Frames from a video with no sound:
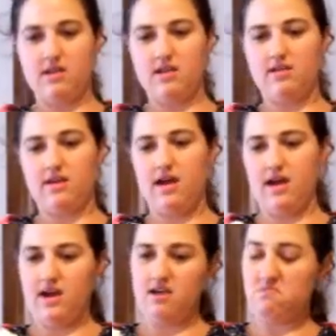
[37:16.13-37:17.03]
And it's kind
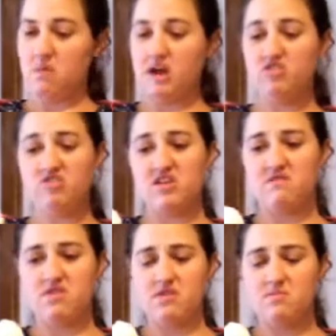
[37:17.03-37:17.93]
of, actually
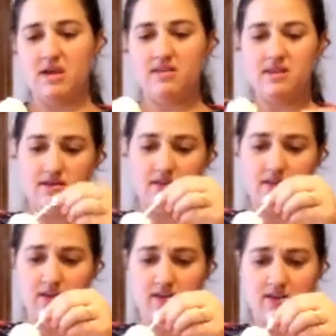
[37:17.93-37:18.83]
even the
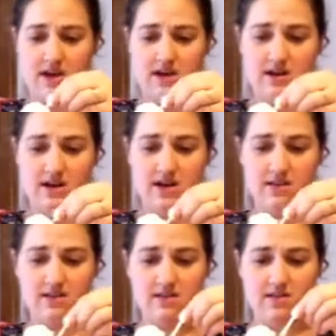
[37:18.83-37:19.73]
messiness looks kind of
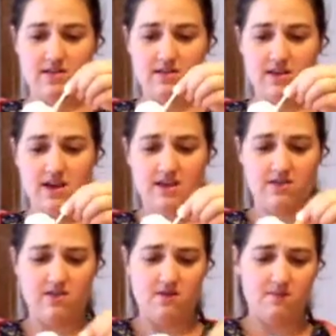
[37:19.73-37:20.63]
nice because it looks like
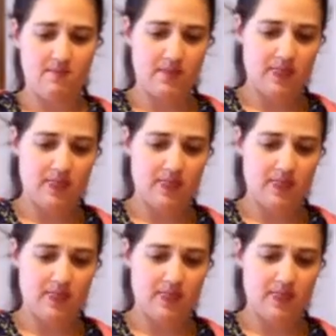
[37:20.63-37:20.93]
ice cream.